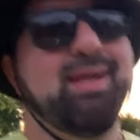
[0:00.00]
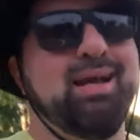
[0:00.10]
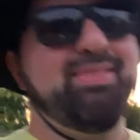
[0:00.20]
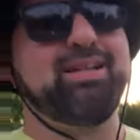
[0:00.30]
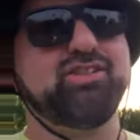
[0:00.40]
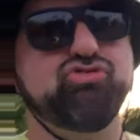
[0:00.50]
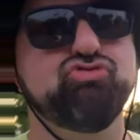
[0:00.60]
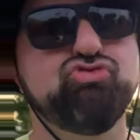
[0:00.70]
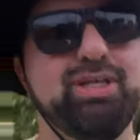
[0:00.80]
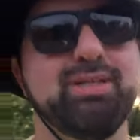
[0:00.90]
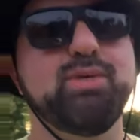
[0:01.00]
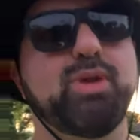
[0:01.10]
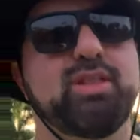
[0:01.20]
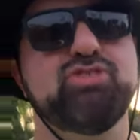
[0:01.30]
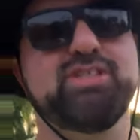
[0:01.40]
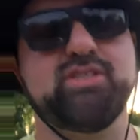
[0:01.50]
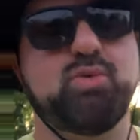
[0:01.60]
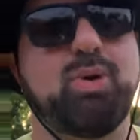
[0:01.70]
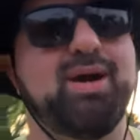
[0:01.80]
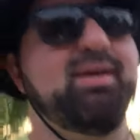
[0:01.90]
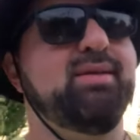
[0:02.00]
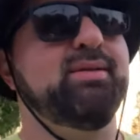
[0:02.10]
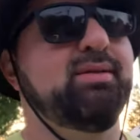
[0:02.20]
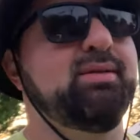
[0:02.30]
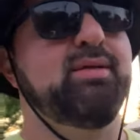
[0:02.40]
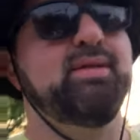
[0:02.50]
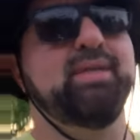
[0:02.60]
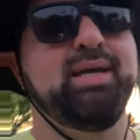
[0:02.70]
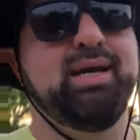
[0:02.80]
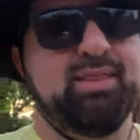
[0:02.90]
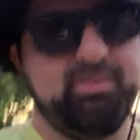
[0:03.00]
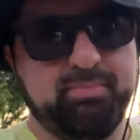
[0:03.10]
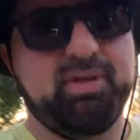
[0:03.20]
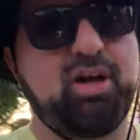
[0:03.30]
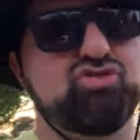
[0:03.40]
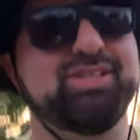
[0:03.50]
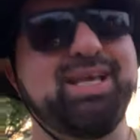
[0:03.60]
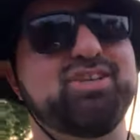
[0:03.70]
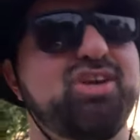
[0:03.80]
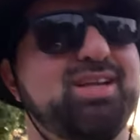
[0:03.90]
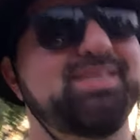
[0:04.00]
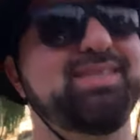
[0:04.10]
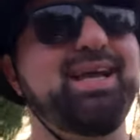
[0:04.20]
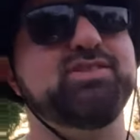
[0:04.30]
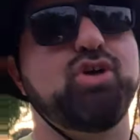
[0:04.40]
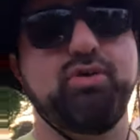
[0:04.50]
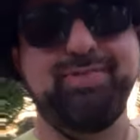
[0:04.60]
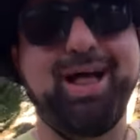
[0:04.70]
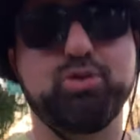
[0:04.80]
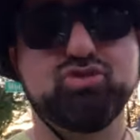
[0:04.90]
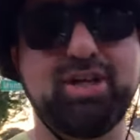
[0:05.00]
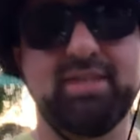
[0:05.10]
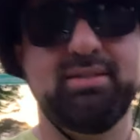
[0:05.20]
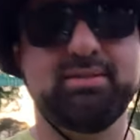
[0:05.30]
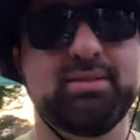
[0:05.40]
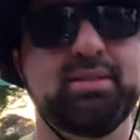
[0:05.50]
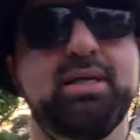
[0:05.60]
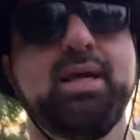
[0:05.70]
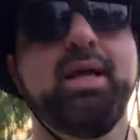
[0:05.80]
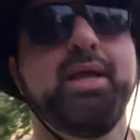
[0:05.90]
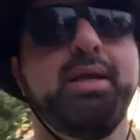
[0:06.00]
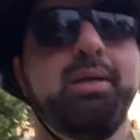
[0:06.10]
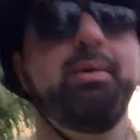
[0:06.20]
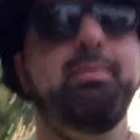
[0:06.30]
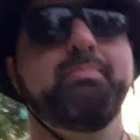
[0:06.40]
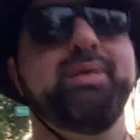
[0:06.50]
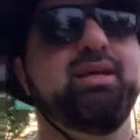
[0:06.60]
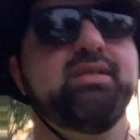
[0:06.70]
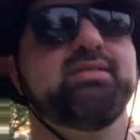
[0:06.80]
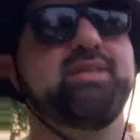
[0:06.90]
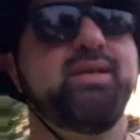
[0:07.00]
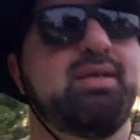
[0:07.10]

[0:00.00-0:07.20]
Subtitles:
And that's really one of the reasons why countries like the United States are floundering, because